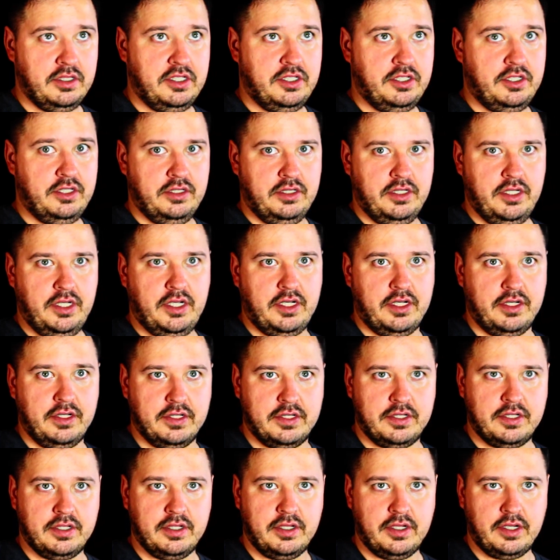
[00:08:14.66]
Jeez.
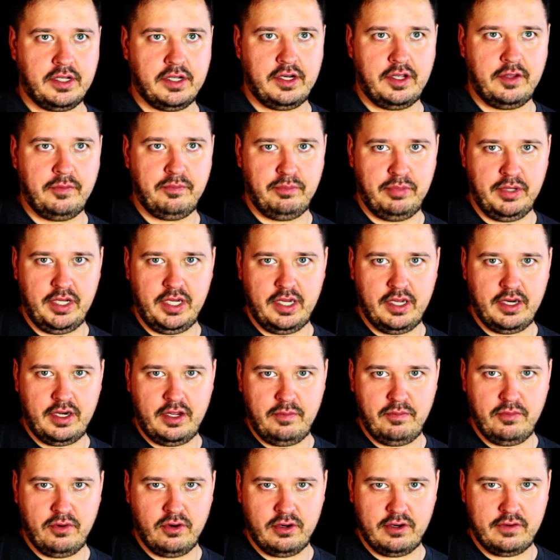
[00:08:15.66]
Could he be
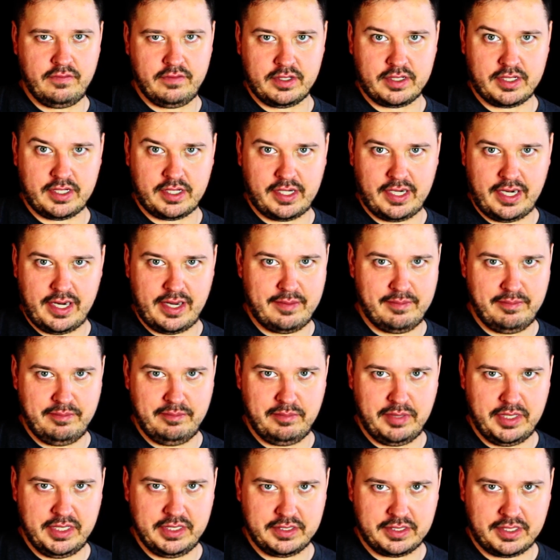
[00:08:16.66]
any more of like a
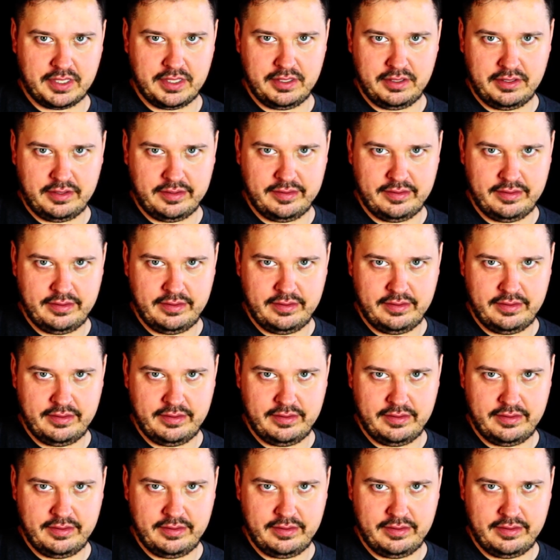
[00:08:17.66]
Captain Buzzkill?